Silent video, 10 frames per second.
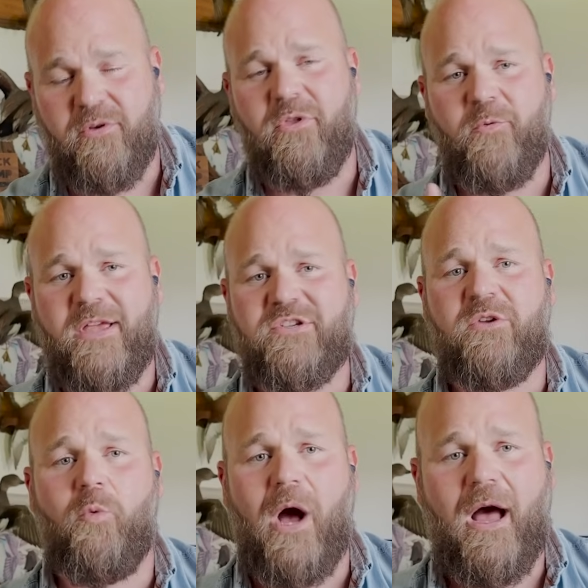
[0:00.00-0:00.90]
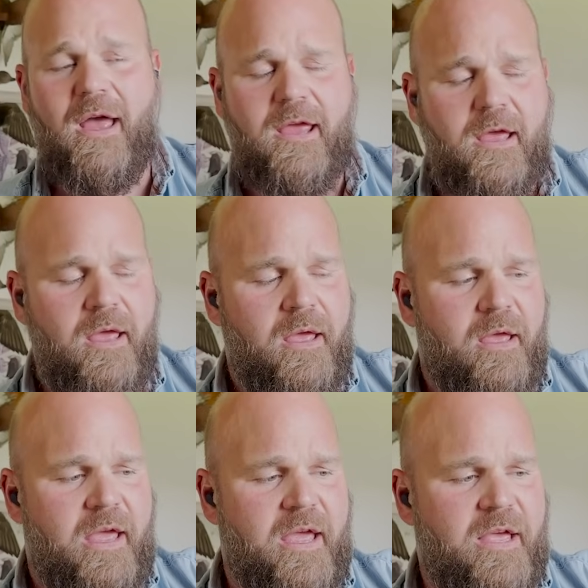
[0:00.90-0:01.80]
And the reason why
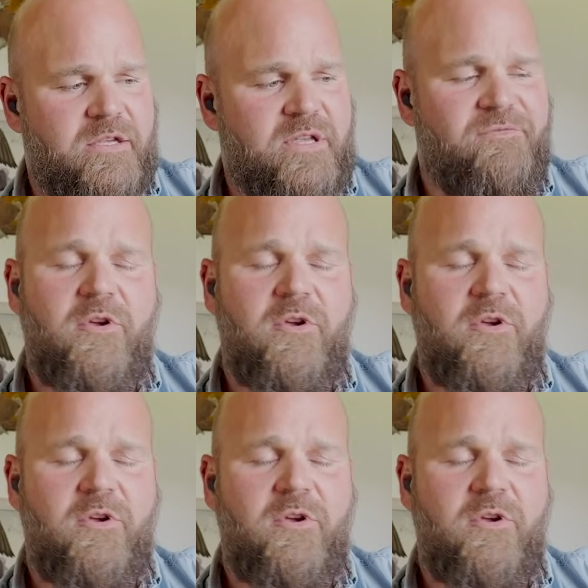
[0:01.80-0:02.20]
is if